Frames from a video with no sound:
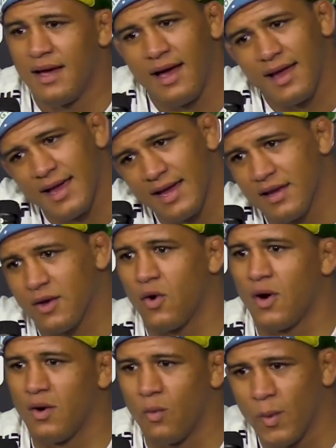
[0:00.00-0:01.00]
I kind of
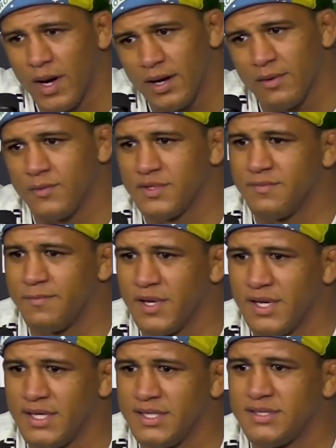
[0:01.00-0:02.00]
go aware with the
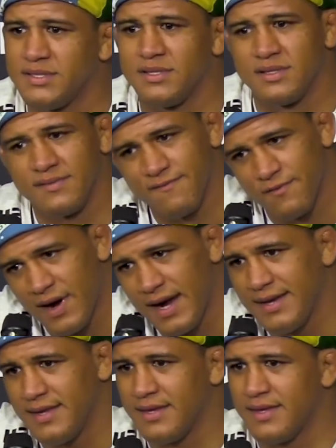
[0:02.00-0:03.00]
place.
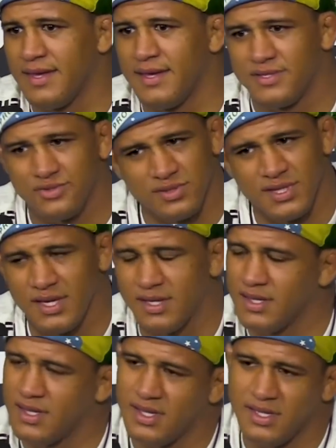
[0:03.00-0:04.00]
Friday again, today
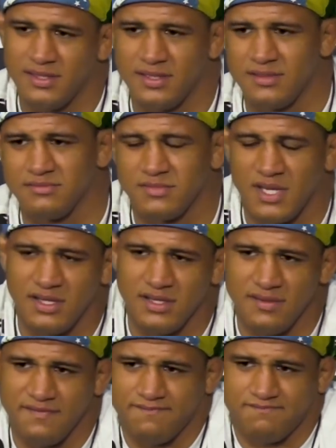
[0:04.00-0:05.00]
again, and then and
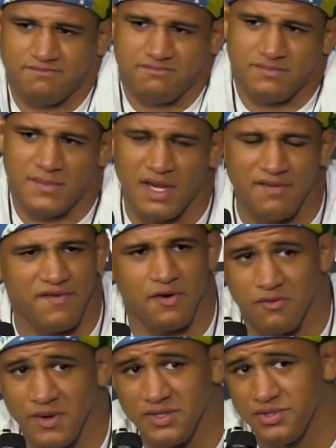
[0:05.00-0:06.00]
I, I
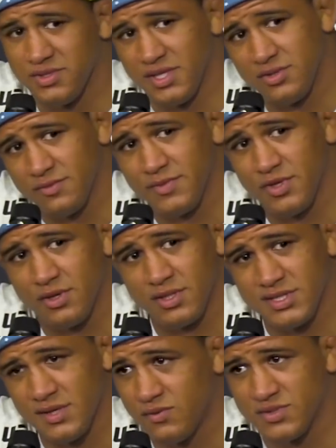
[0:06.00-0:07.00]
felt great today. To be
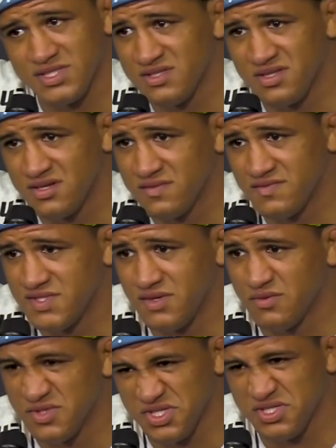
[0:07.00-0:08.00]
honest, I wasn't nervous. I
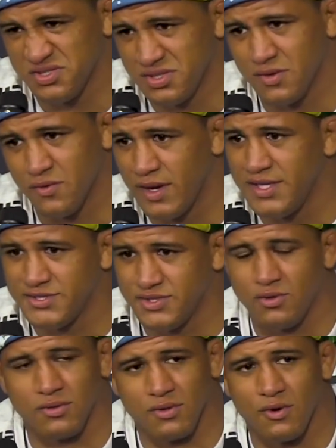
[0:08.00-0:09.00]
was in the gray
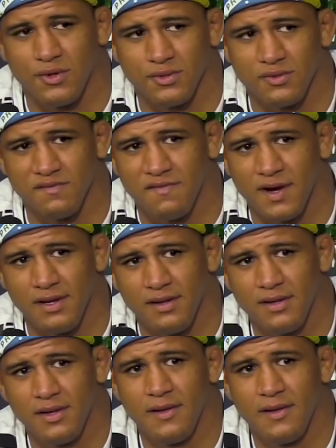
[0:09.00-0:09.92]
zone going to the fight.